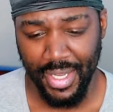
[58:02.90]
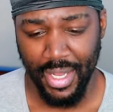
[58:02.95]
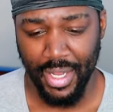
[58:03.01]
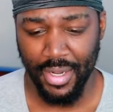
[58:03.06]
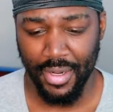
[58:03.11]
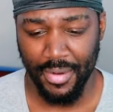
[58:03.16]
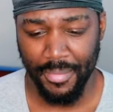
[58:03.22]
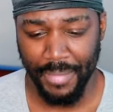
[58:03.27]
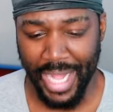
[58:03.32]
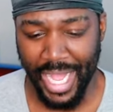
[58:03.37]

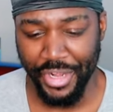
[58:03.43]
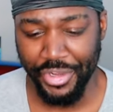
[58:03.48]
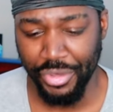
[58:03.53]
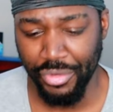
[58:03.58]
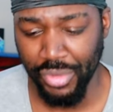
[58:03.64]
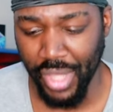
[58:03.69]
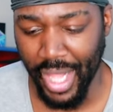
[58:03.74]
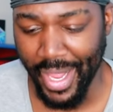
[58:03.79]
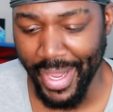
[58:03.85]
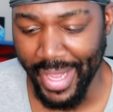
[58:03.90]
Um, I do
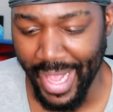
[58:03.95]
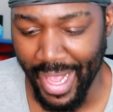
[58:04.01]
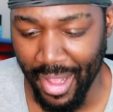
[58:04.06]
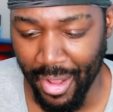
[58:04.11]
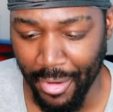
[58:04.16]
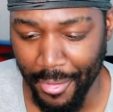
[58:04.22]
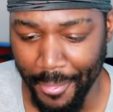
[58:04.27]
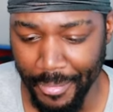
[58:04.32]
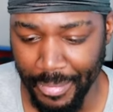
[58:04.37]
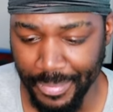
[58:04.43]
like
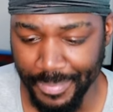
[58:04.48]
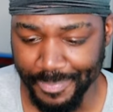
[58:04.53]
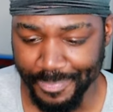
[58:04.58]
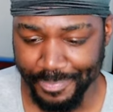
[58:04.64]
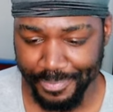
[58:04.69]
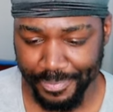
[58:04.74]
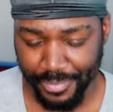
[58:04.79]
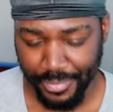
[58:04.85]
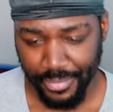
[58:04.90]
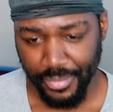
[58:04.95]
how
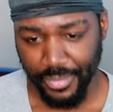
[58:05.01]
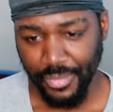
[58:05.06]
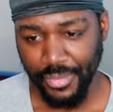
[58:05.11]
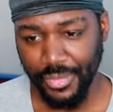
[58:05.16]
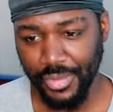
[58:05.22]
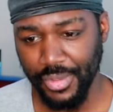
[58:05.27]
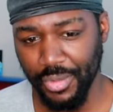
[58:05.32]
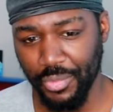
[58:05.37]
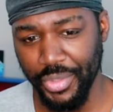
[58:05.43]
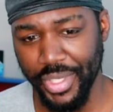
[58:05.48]

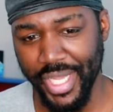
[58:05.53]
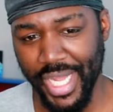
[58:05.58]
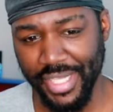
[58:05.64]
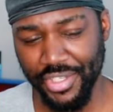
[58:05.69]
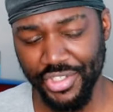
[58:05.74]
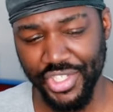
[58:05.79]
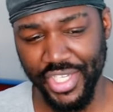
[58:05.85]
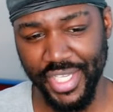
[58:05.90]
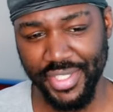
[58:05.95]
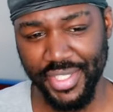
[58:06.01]
we got the
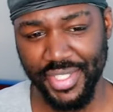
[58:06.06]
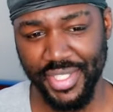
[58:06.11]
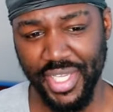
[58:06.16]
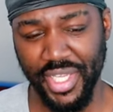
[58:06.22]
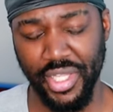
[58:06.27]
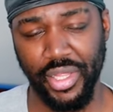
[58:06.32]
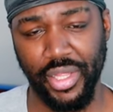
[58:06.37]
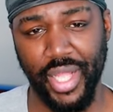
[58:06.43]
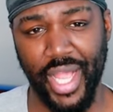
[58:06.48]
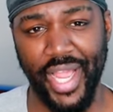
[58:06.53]
chance to see
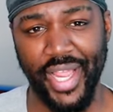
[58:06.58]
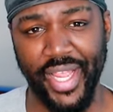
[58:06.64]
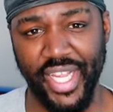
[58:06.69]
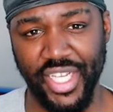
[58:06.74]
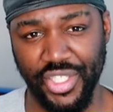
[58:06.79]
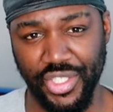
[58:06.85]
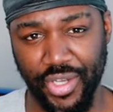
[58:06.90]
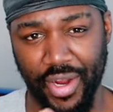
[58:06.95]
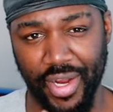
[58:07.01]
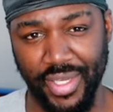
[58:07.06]
light
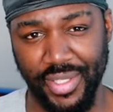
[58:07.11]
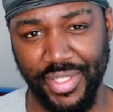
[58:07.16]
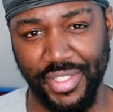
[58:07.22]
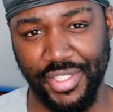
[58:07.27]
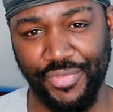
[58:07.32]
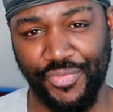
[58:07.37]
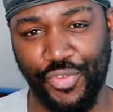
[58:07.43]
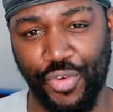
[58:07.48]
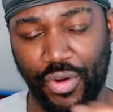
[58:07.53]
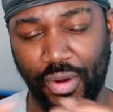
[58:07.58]
and darkness
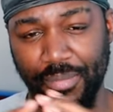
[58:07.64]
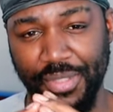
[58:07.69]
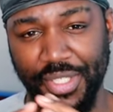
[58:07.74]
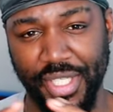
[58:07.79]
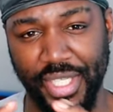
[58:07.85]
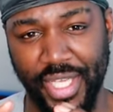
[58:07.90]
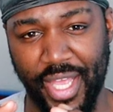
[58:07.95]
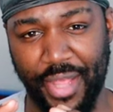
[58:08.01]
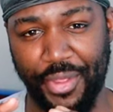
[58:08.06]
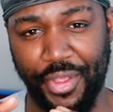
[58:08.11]
form
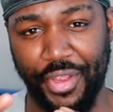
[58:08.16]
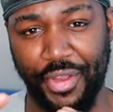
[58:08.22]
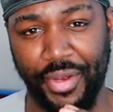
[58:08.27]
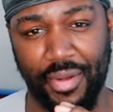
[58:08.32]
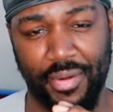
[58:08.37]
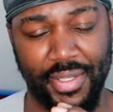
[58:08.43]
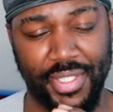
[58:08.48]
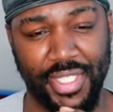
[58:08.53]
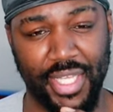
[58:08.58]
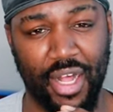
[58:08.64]
together. You
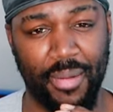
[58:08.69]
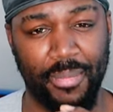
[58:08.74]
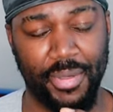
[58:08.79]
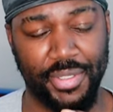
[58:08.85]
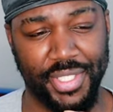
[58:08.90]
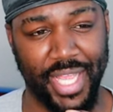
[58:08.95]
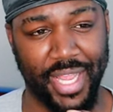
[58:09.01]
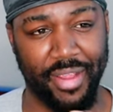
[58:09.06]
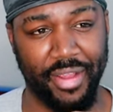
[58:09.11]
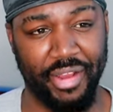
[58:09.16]
know, it's almost
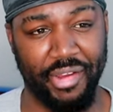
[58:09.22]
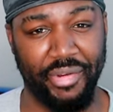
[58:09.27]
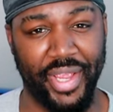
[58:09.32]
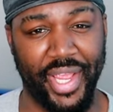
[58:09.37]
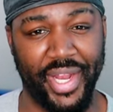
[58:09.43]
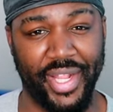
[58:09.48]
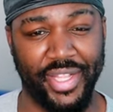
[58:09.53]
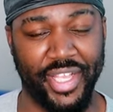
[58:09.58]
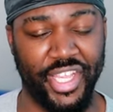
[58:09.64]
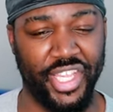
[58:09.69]
like it
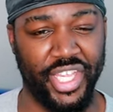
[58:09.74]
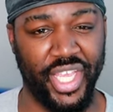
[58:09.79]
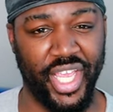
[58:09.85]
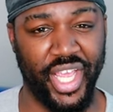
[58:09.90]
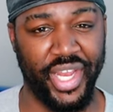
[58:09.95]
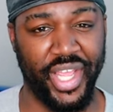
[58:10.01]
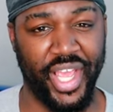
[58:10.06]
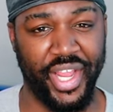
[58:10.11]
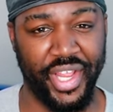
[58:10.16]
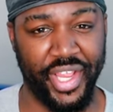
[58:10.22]
created a
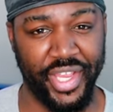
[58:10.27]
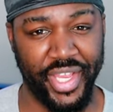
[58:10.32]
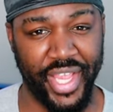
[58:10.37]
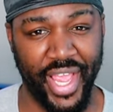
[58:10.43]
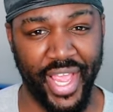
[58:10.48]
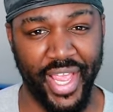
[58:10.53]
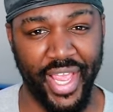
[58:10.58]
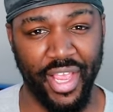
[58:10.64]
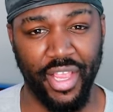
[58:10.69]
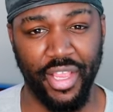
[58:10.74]
yin and a
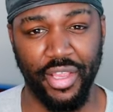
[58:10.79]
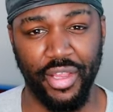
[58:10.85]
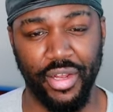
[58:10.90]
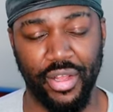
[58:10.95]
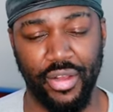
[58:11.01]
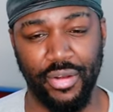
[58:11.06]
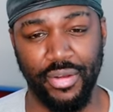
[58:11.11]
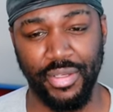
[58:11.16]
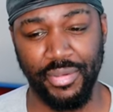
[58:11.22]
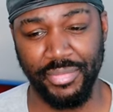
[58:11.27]
yang, you
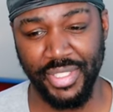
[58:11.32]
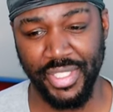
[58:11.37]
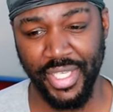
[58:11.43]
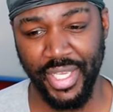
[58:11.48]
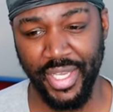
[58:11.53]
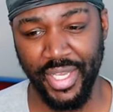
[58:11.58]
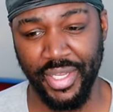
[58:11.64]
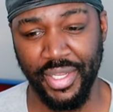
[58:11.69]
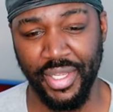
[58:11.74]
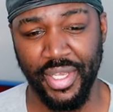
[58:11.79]
know what I'm
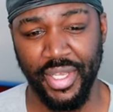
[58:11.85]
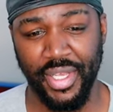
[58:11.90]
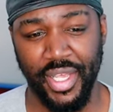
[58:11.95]
saying?